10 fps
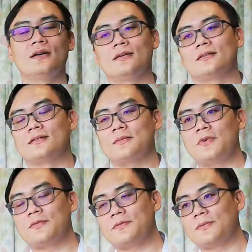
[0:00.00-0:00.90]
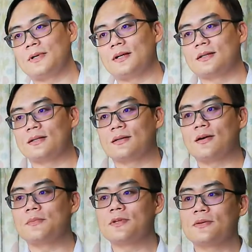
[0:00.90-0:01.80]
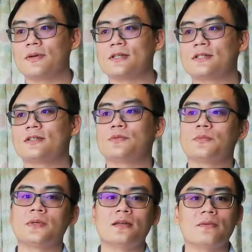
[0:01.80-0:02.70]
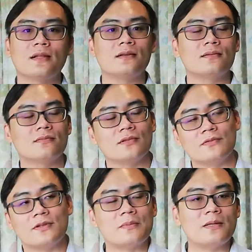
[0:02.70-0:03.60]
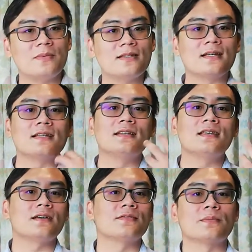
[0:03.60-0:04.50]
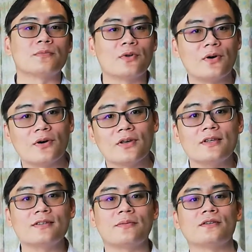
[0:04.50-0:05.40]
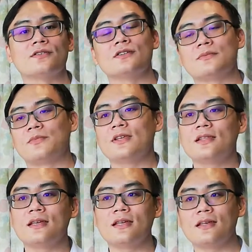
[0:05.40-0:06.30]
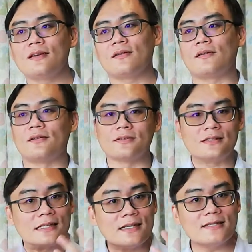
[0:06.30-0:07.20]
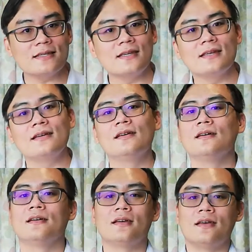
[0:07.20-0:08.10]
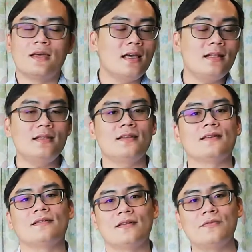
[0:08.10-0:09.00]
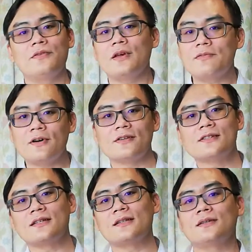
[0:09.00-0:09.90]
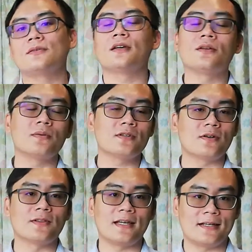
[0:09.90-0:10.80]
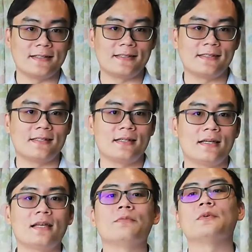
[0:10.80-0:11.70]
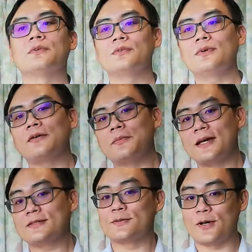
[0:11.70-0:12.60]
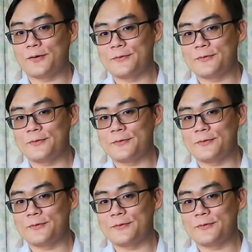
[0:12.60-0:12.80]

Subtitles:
some of the common questions would be whether if the baby suddenly have some noise when she is breathing or sneezing, anything. If you have a concern, you can always contact us, and we will do our best to help